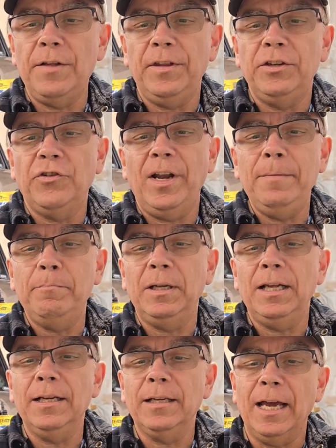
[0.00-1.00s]
on the drain
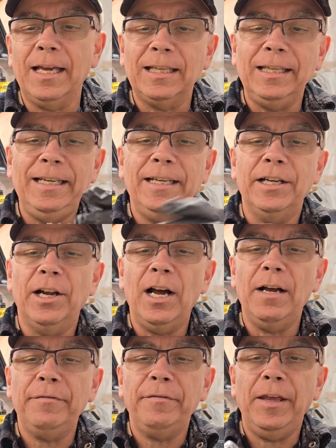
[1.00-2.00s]
plug, I cleaned it
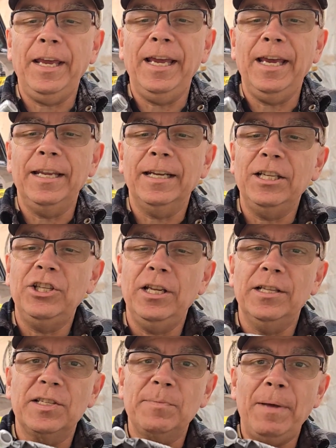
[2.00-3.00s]
off and I
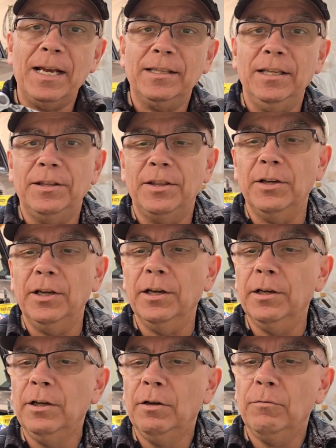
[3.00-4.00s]
inspected
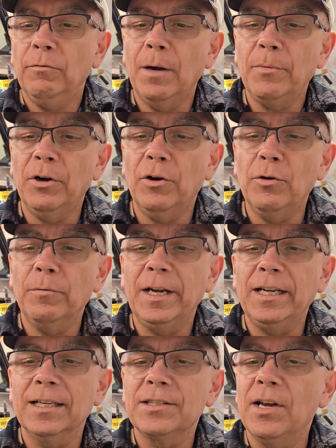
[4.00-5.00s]
the rubber
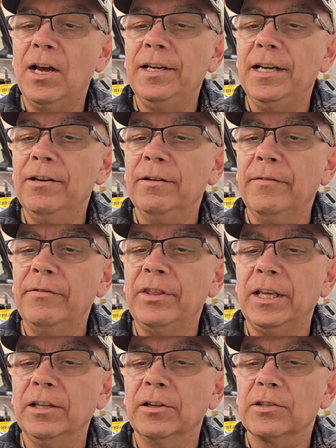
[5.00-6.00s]
O-ring that's on here.
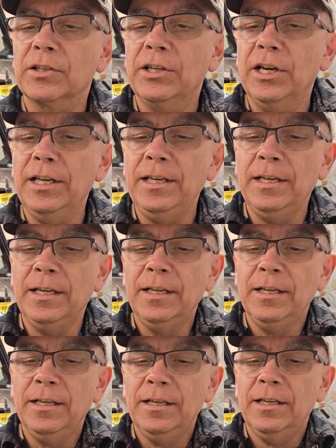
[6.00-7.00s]
Everything looks good.
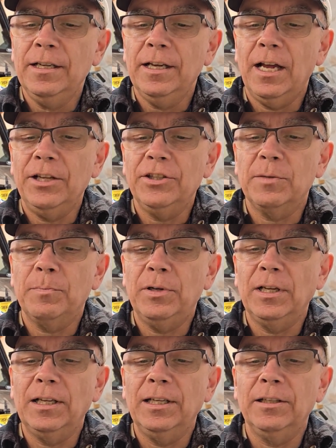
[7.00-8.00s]
I'll just
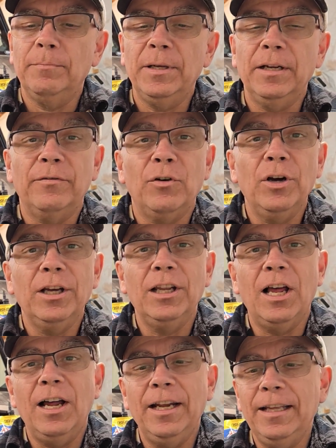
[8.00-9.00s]
put a little bit of
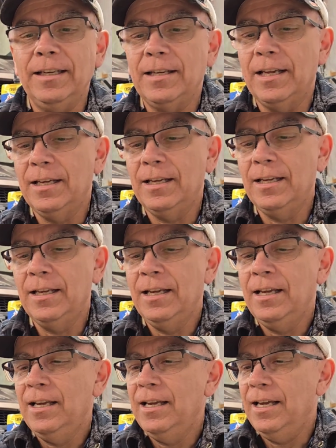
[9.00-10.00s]
oil on it,
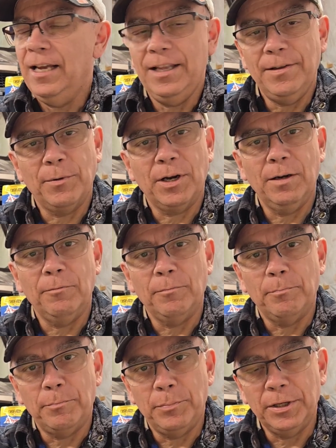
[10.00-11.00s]
and then we're going
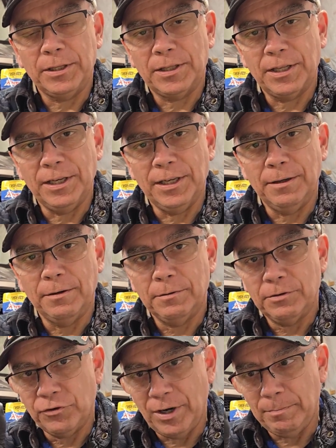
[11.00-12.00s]
to put the
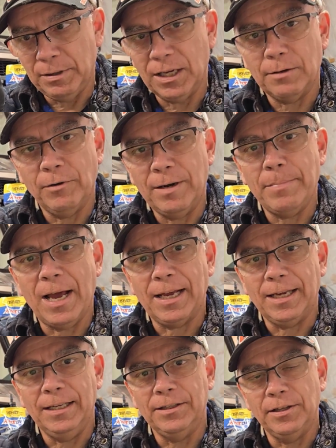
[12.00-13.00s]
drain plug right
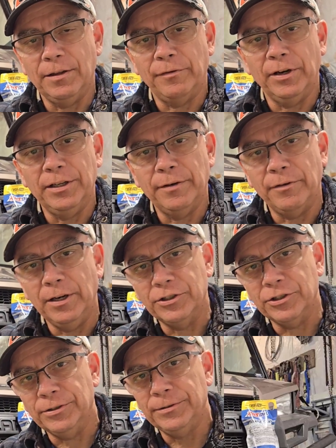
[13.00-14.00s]
back into the front differential.